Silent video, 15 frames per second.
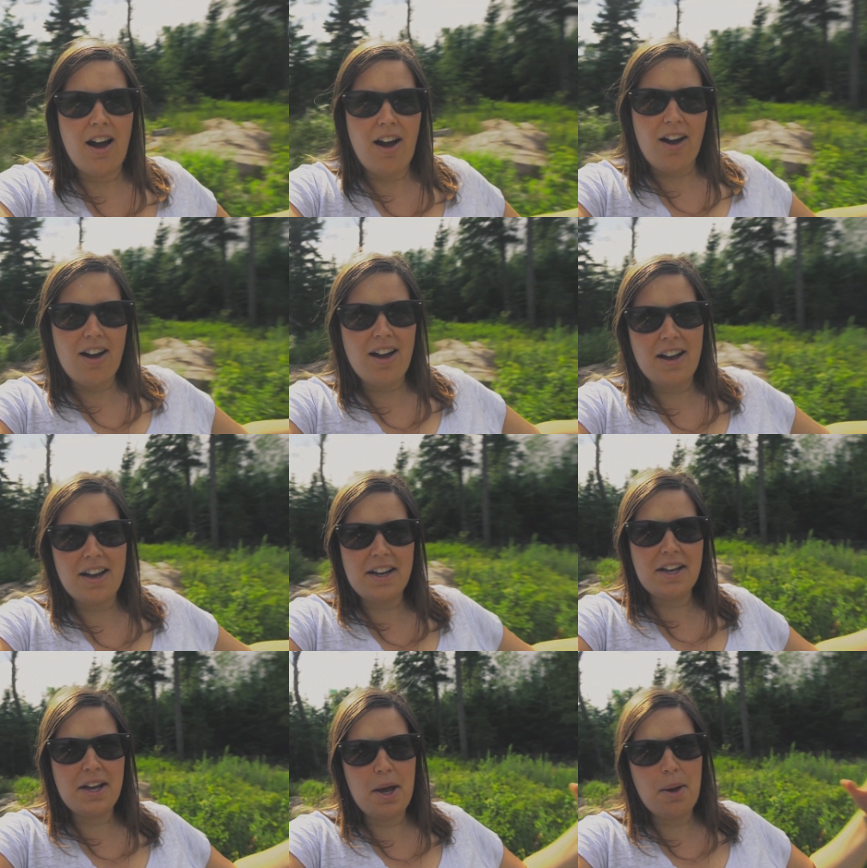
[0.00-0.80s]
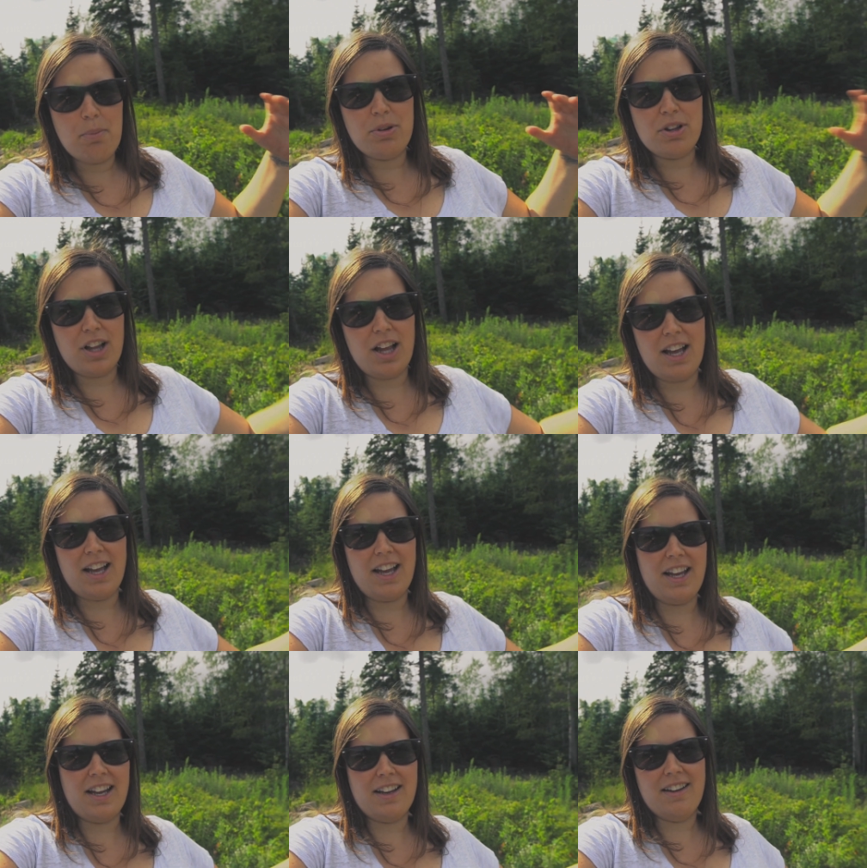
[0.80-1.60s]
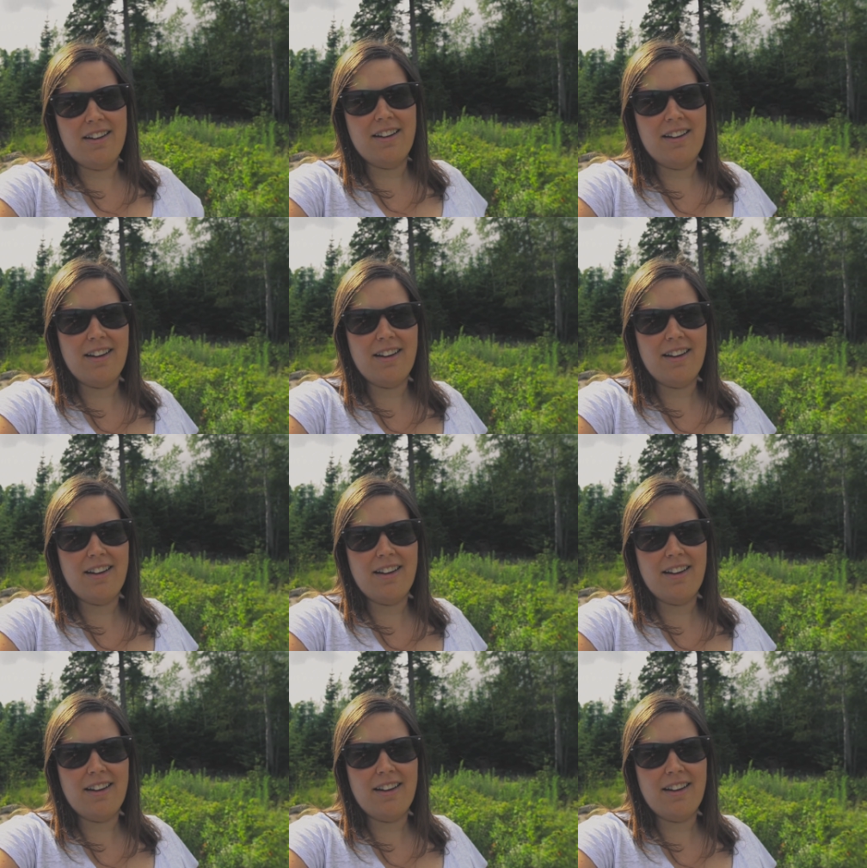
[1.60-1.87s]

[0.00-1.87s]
I play